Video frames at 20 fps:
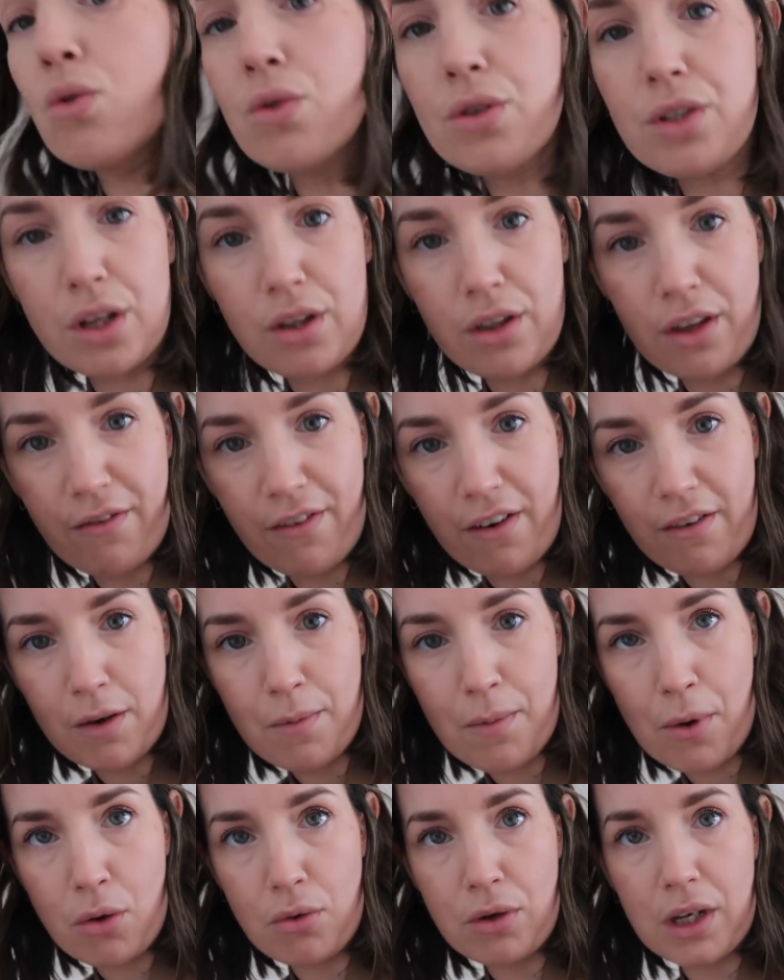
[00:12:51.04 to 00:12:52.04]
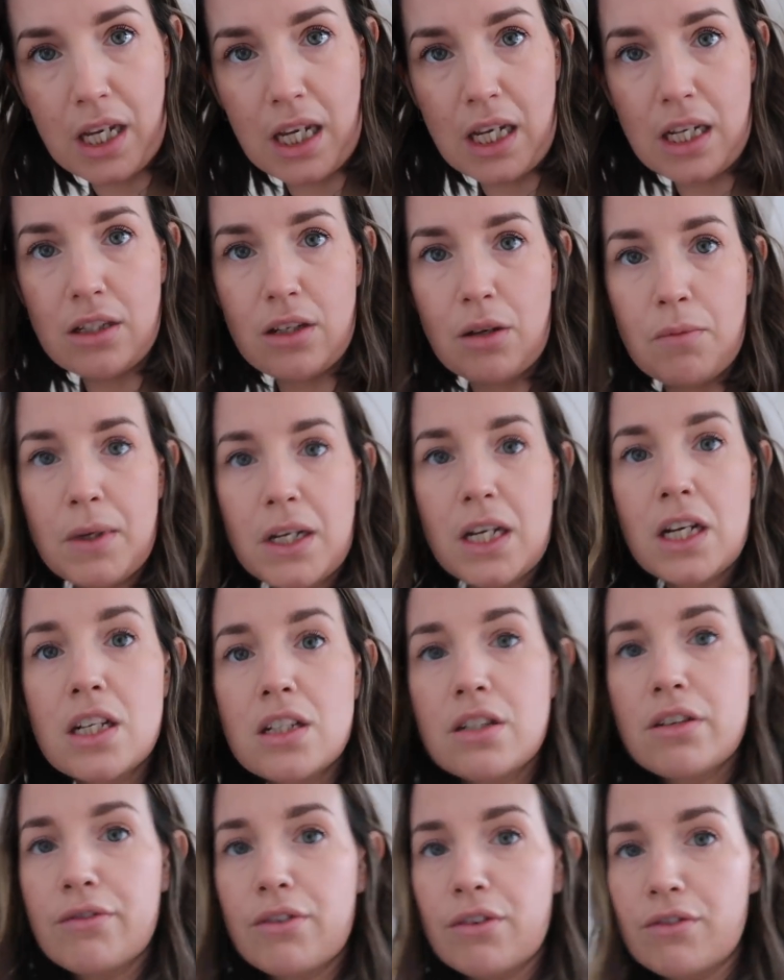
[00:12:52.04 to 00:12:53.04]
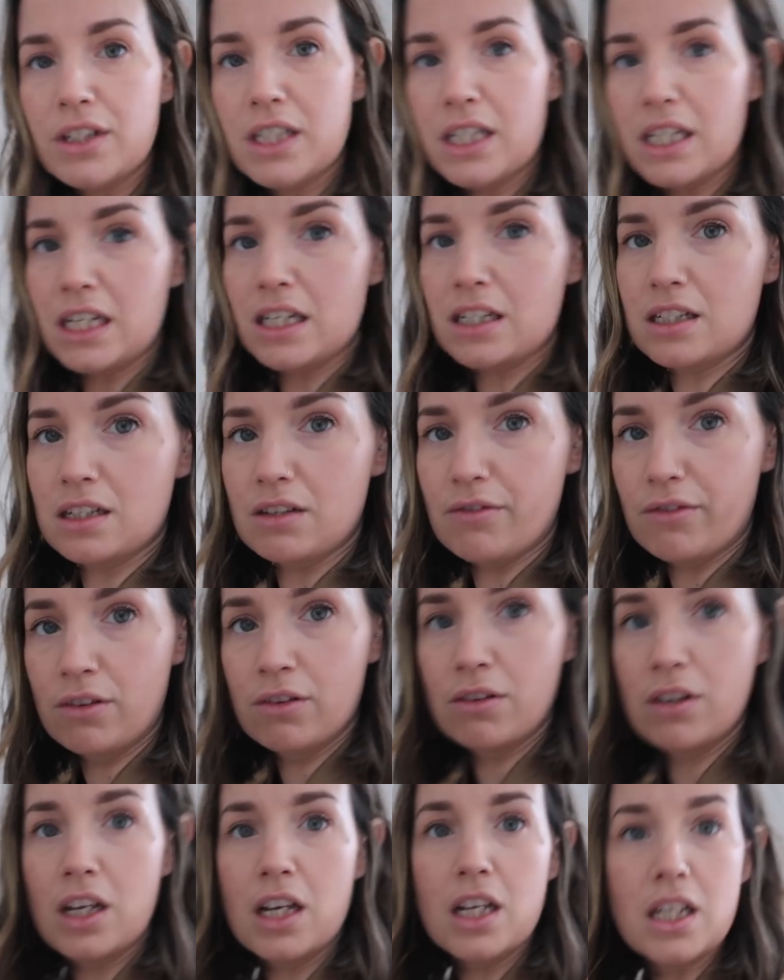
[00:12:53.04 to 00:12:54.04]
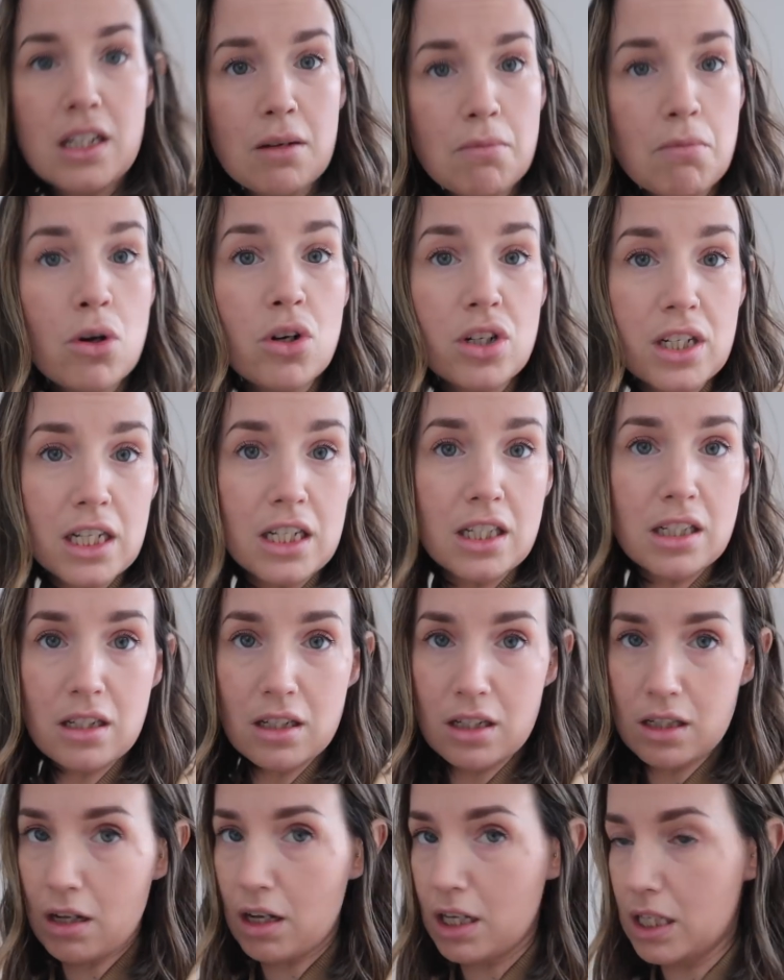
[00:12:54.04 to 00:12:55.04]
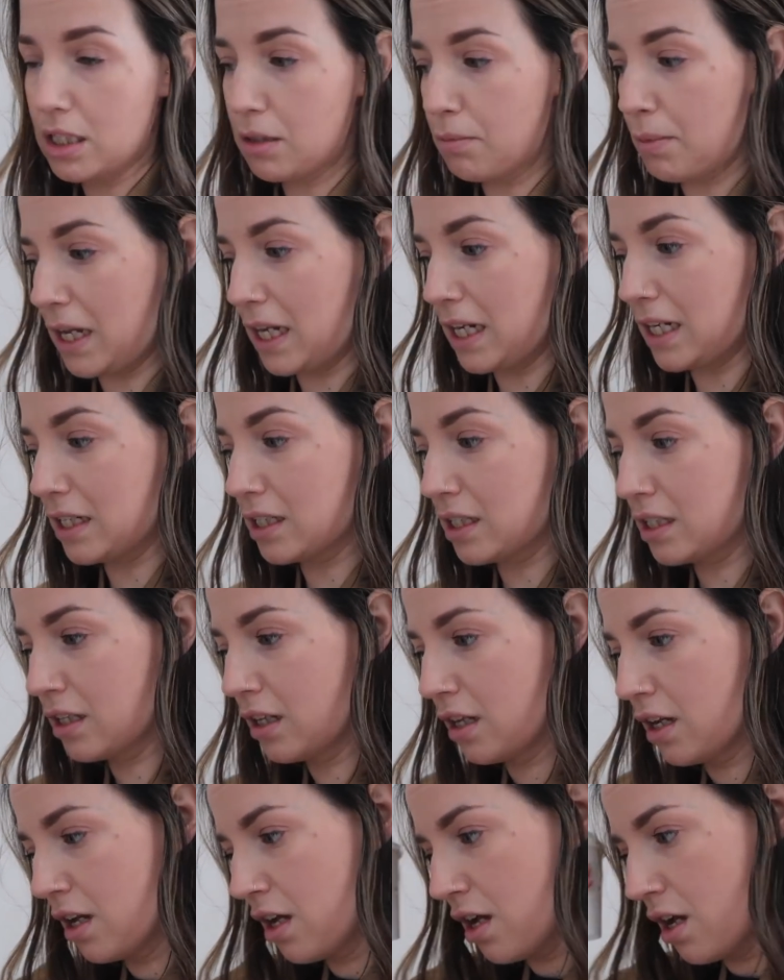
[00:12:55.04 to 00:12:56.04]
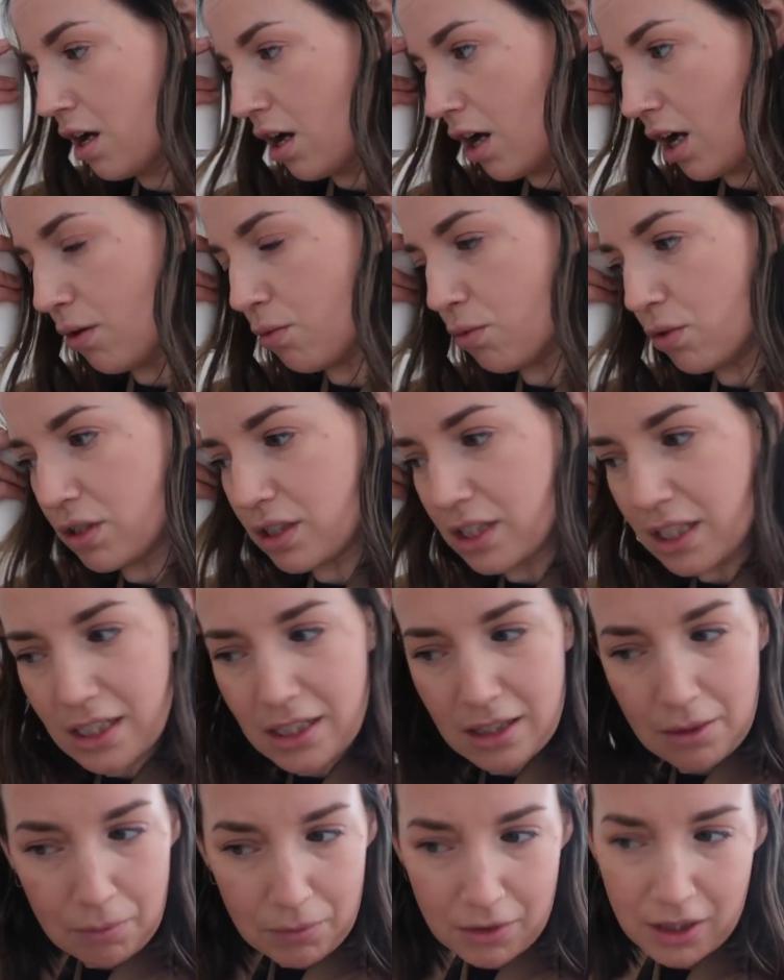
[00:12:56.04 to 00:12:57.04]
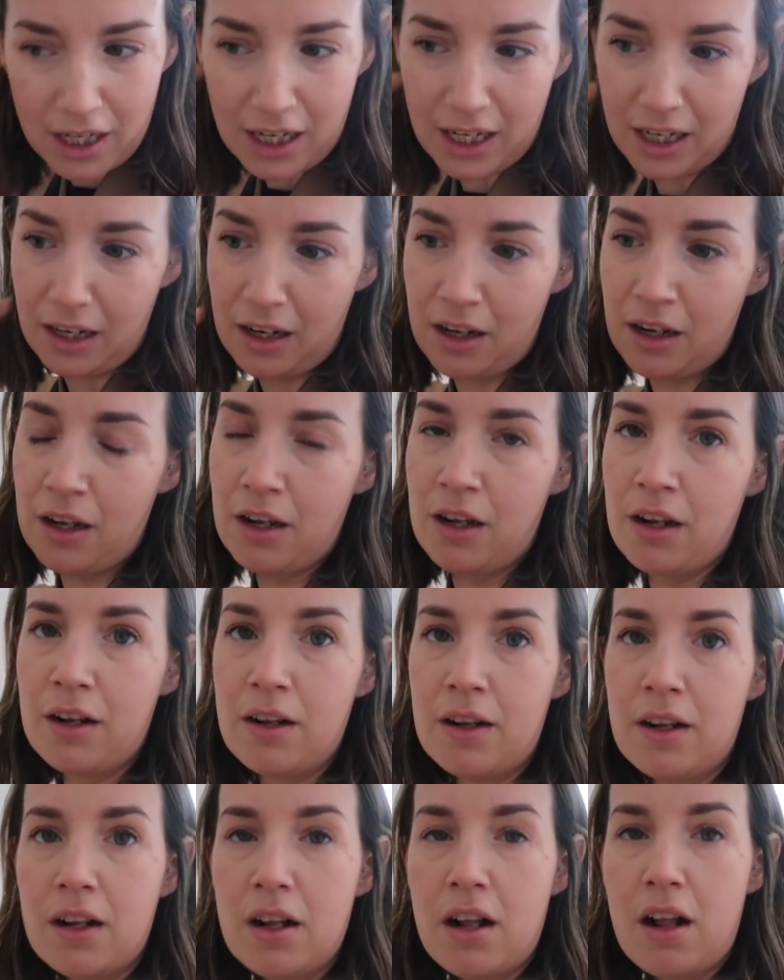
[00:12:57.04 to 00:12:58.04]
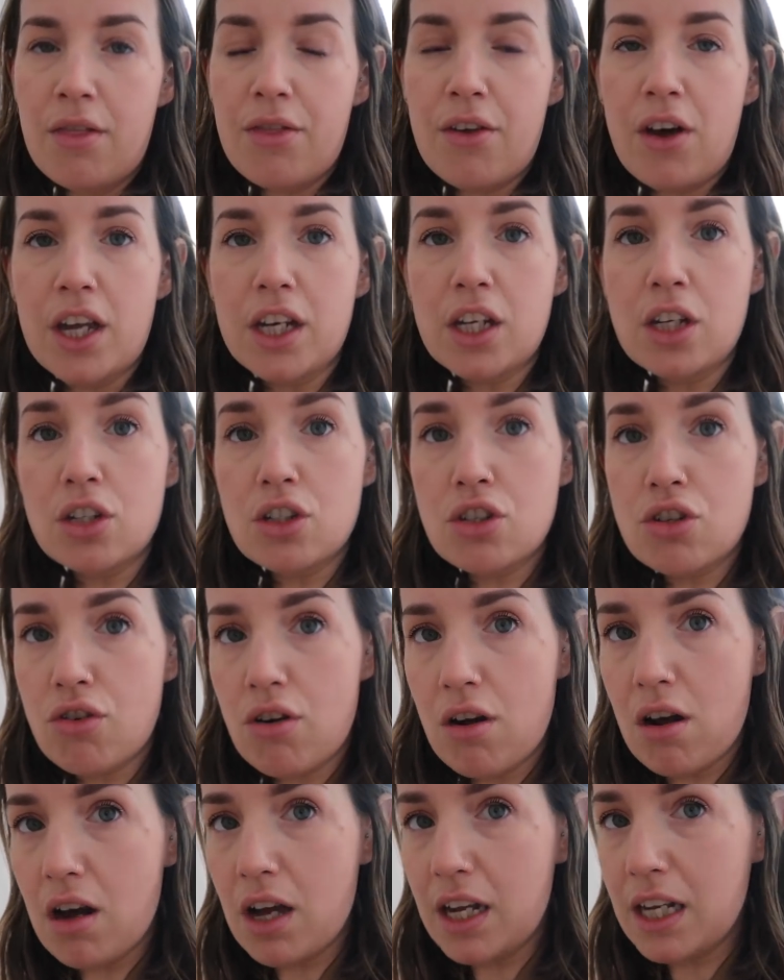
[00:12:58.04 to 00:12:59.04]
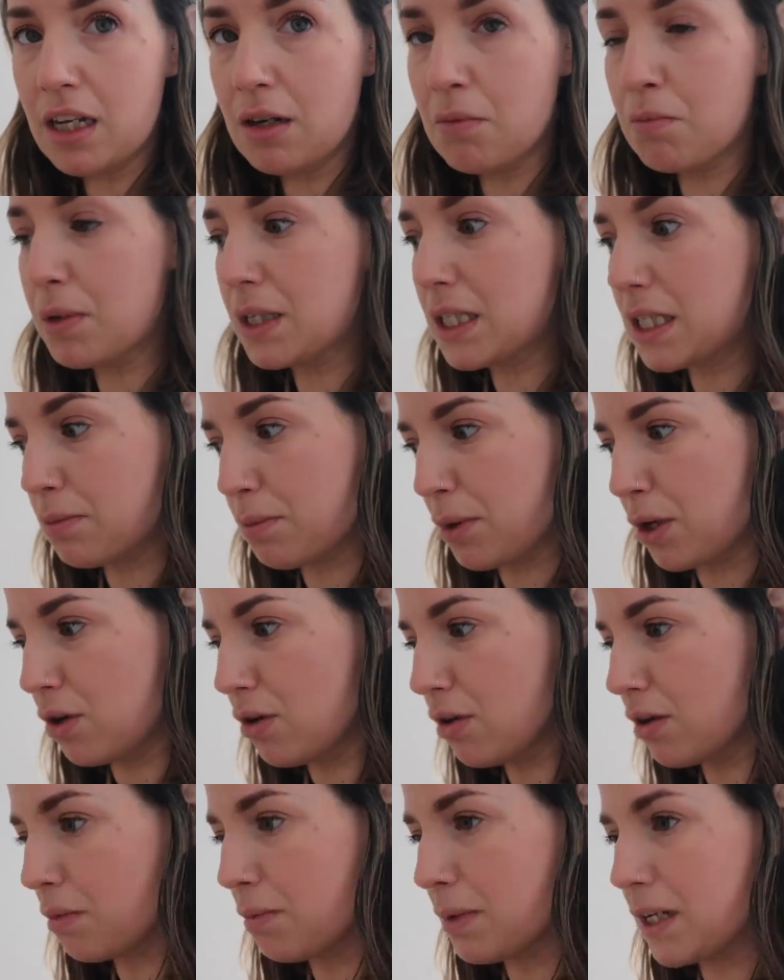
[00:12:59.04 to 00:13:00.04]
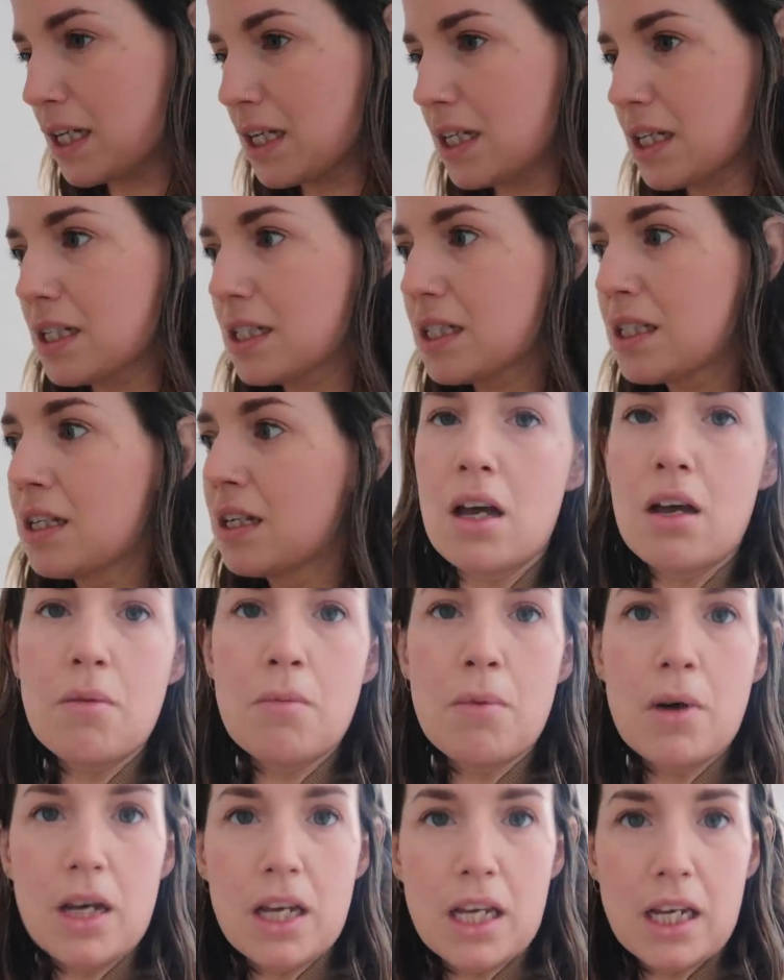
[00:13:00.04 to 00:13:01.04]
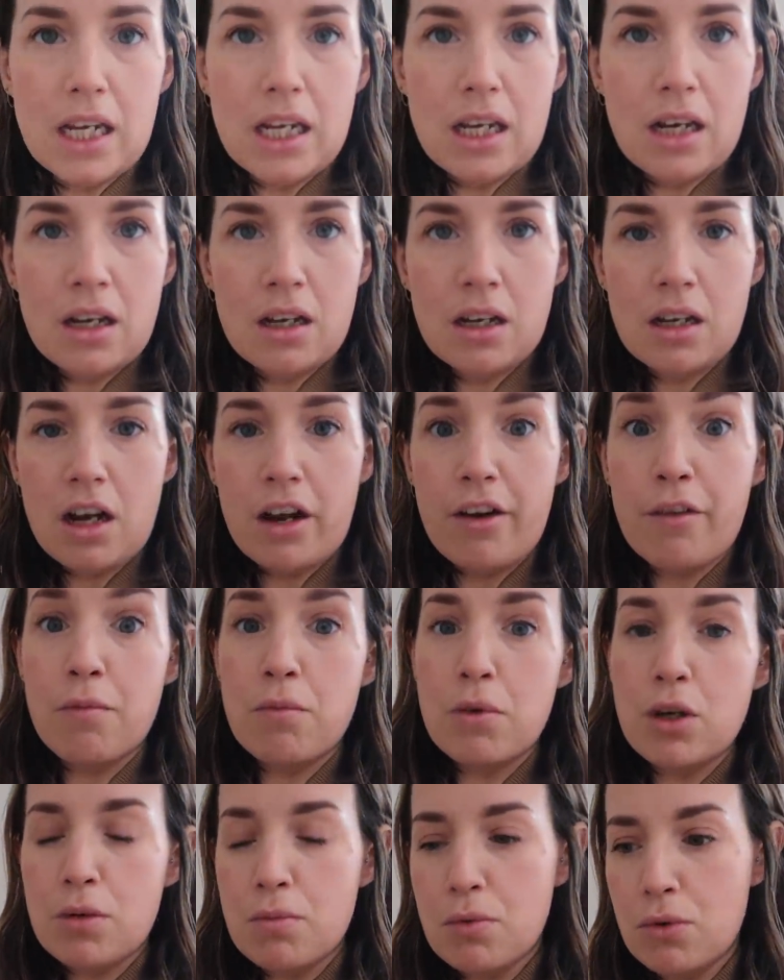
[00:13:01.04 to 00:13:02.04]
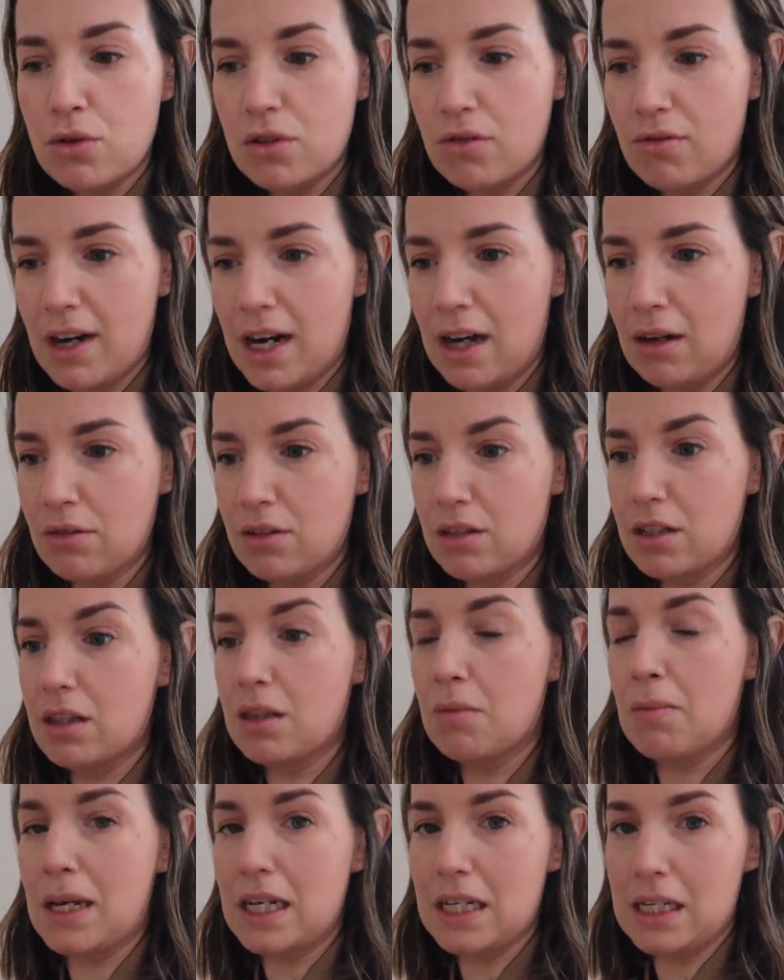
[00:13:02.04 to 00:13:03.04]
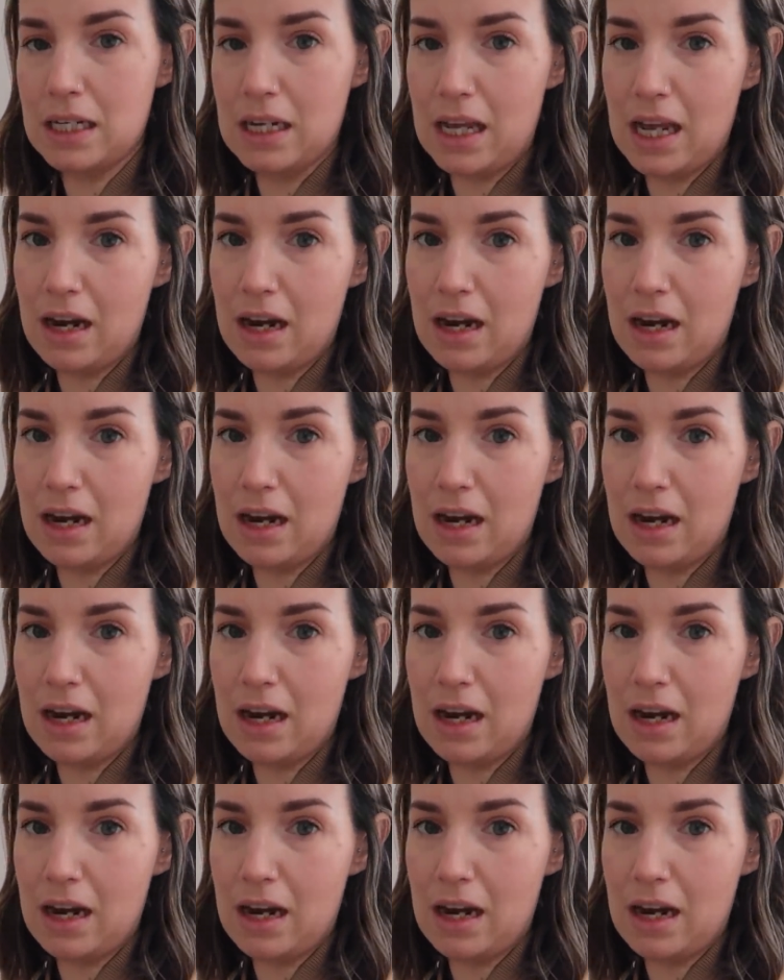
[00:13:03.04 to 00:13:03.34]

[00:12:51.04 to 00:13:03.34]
Also, they're very bulky. So because of, obviously, it's a modest size space, I wanted something that I could try and bespoke, because my kind of mood board around the basin